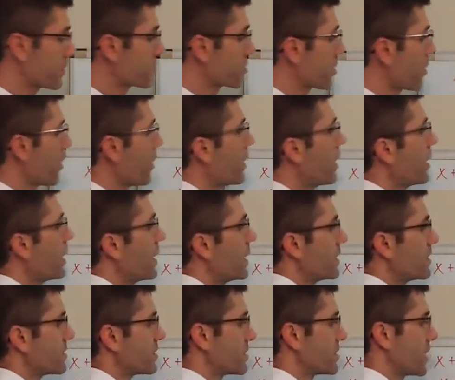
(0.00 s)
So
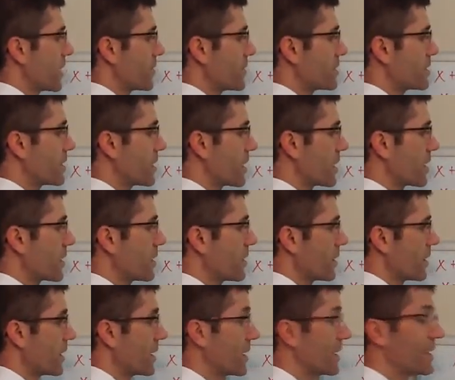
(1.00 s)

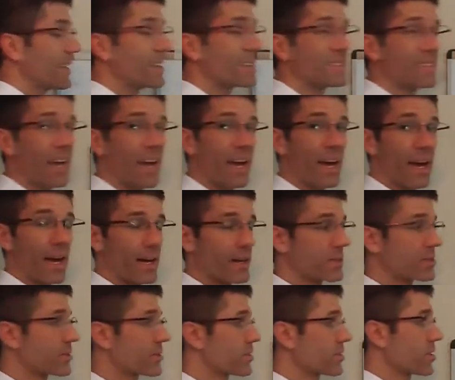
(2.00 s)
17 is
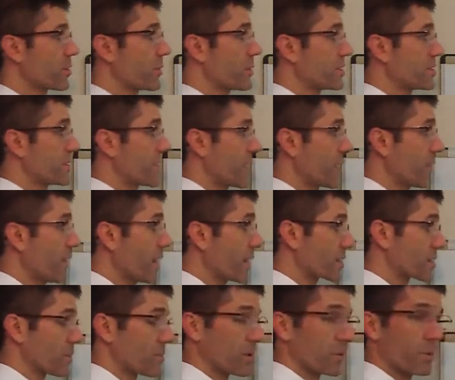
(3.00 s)
x. So instead of
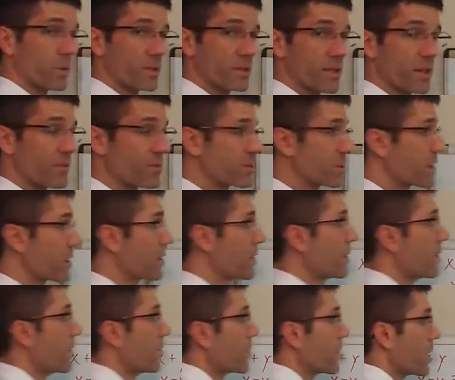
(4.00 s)
x, I want to put a 17
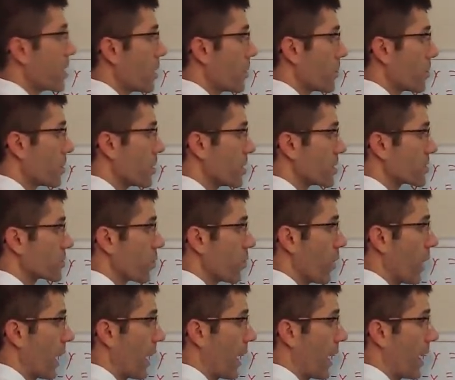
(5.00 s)
plus
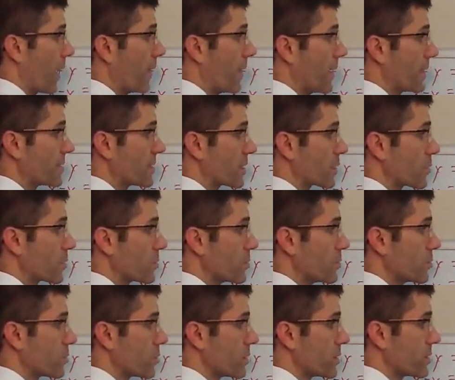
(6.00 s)
y, and that's equal to
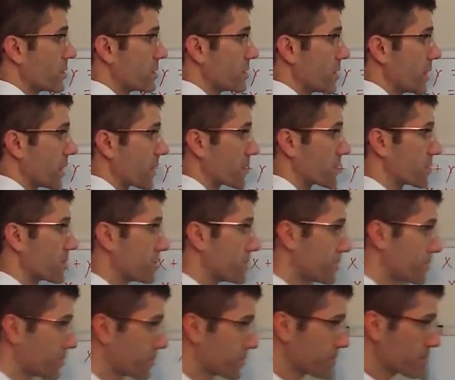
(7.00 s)
26.
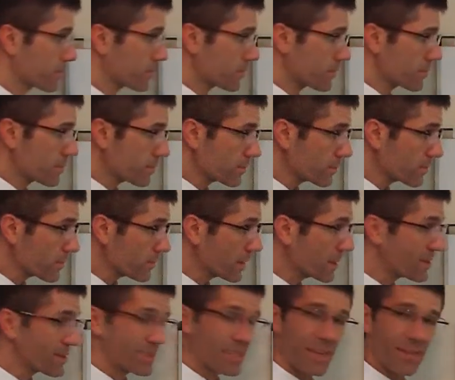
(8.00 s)

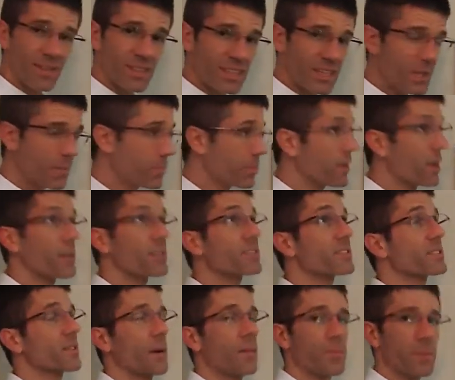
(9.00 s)
17 plus
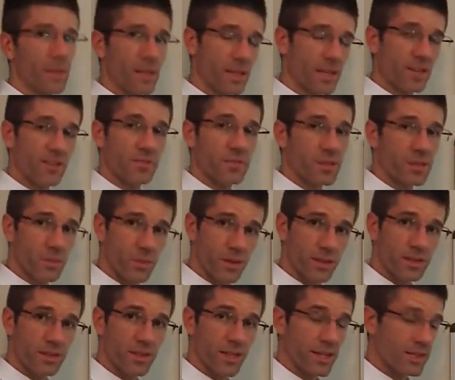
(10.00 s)
something gives me
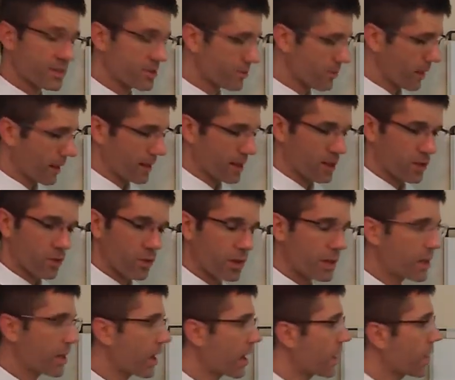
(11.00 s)
26. You might can do it
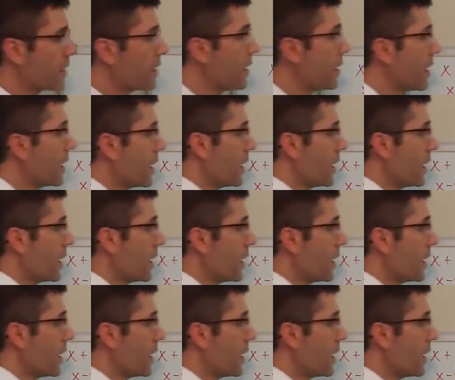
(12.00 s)
in your head.